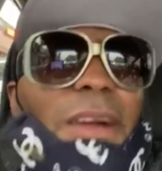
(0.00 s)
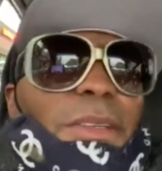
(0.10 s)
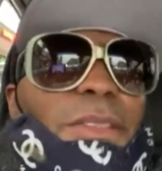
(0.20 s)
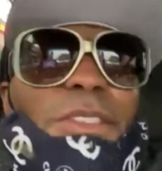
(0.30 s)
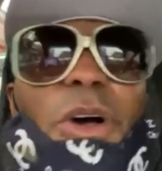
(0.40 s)
I
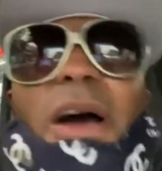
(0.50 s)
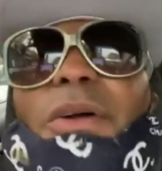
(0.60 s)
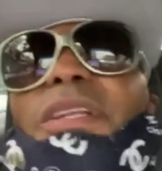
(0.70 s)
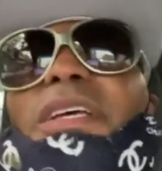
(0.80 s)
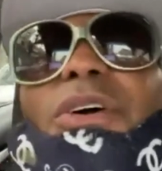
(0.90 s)
don't, you know, I
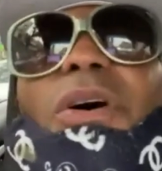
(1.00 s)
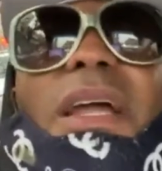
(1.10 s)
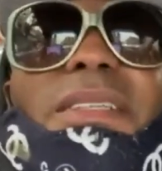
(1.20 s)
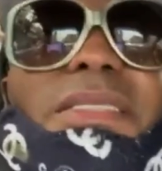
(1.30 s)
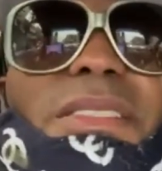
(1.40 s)
don't need all
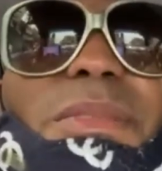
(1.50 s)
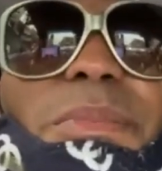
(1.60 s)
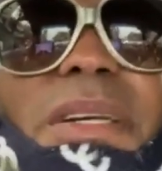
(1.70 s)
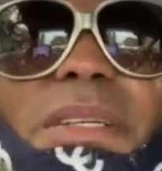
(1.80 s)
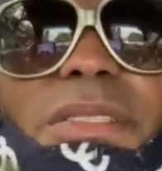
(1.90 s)
that shit to
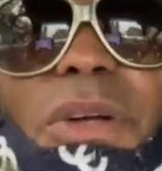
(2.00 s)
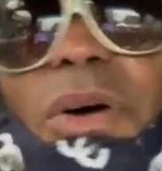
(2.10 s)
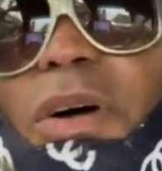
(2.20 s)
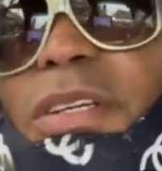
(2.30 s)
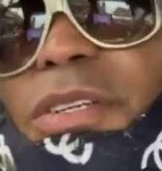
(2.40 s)
make a
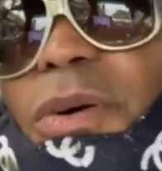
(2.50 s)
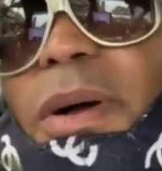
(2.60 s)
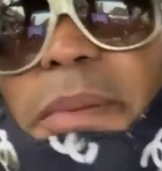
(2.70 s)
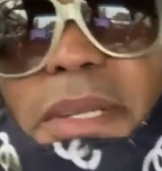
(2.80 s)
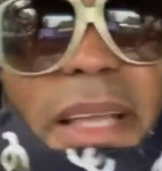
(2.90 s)
song. You know,
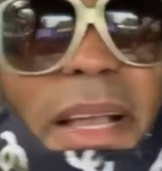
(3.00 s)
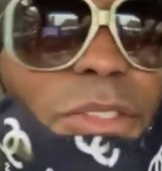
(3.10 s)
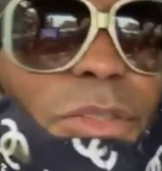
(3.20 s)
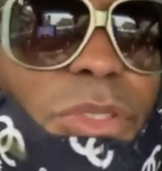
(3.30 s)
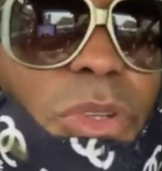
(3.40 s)
I'm a
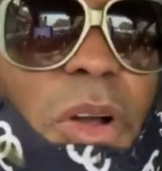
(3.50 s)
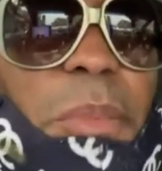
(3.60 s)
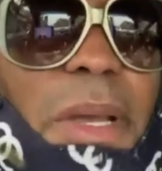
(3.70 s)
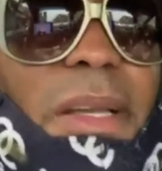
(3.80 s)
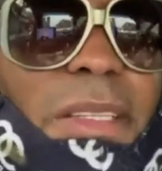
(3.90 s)
natural
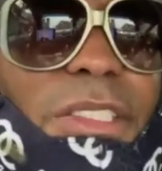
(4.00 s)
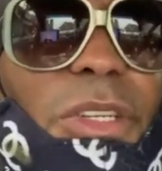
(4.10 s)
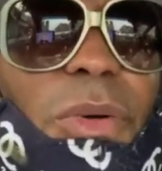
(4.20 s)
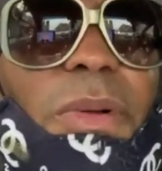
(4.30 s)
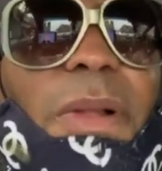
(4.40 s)
song maker. You
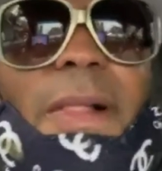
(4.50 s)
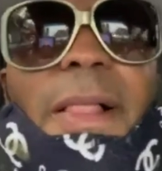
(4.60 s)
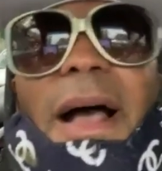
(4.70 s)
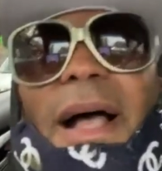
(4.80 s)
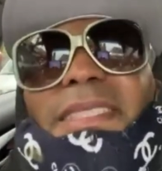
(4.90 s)
know,
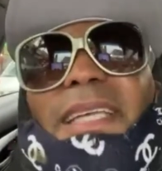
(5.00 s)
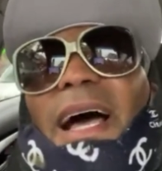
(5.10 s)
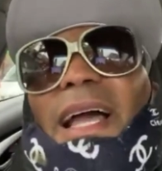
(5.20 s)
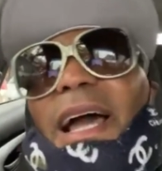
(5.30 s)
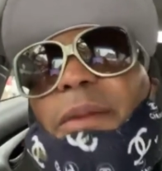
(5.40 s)
I see
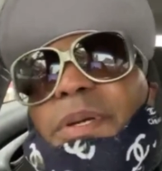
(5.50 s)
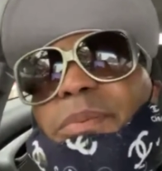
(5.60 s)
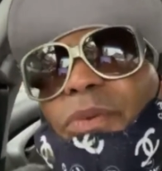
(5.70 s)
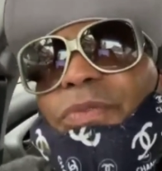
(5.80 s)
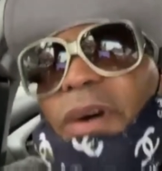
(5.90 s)
how a lot of
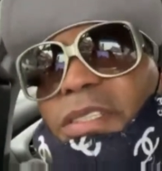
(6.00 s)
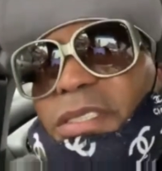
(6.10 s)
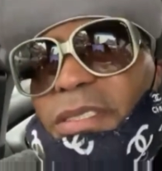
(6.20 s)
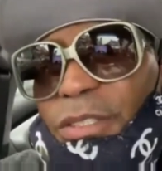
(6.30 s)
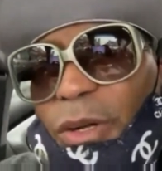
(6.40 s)
people
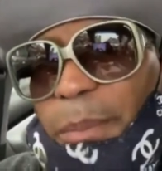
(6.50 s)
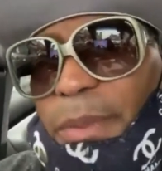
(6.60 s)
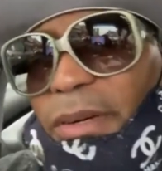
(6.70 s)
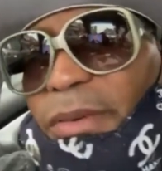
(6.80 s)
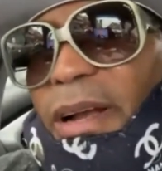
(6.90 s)
function. You know, I've
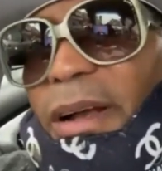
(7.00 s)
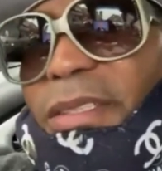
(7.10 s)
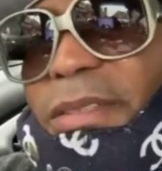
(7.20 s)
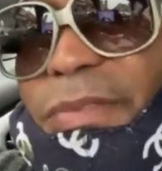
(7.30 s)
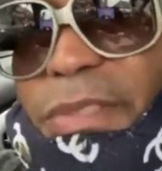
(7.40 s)
been
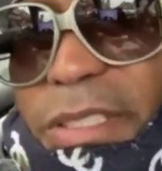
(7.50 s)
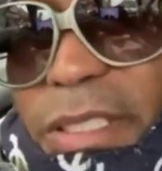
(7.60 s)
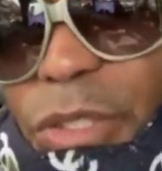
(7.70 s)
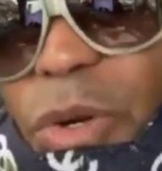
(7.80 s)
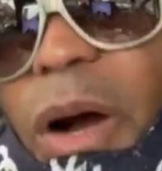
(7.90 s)
around different
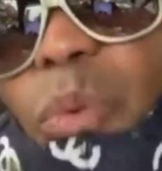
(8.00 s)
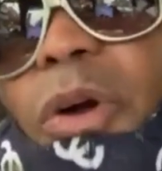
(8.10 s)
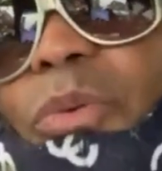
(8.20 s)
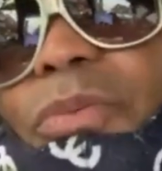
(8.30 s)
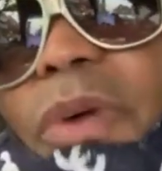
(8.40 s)
shit. You know, I work with